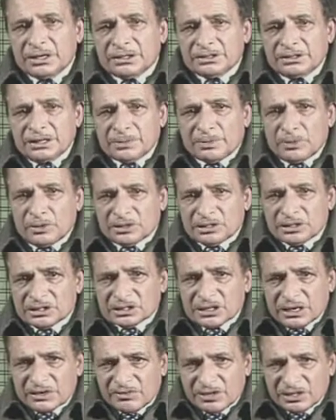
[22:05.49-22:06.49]
Therefore this
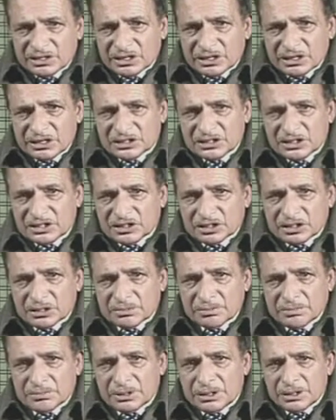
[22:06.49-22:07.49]
conventional
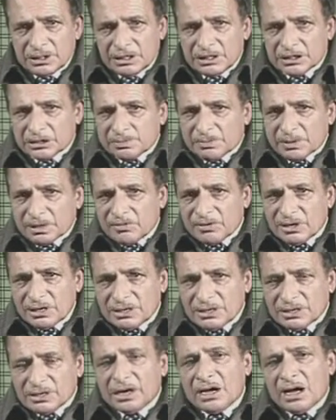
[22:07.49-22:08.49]
system is
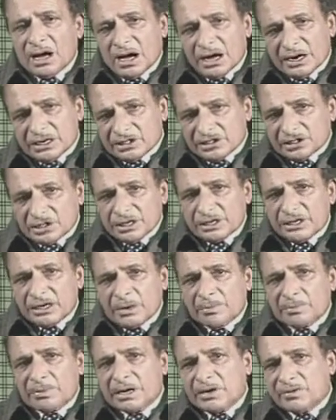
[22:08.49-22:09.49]
prevalent or is taken
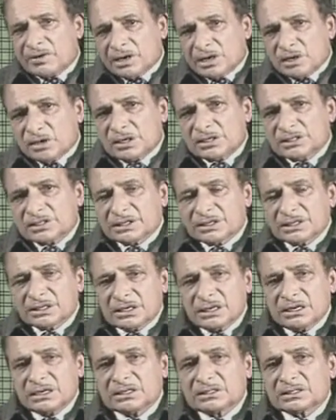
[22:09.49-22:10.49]
up by our adolescent
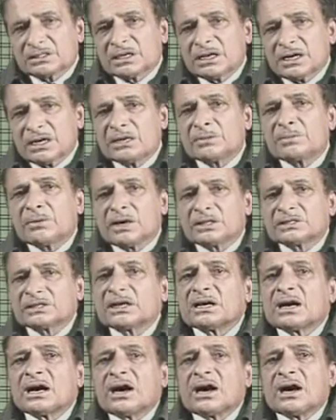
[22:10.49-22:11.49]
girls and boys
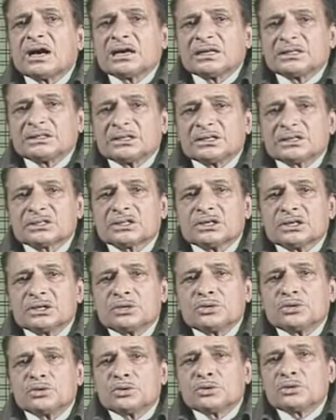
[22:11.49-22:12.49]
or all others
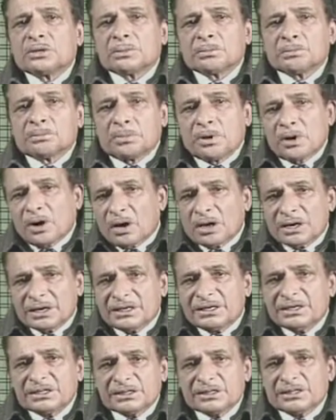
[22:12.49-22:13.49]
who fall
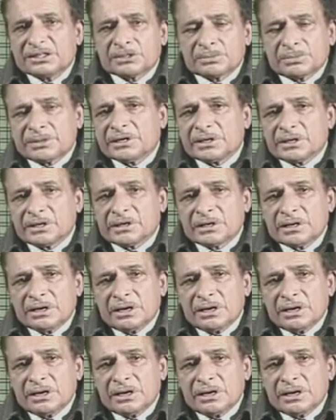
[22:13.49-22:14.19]
in this period.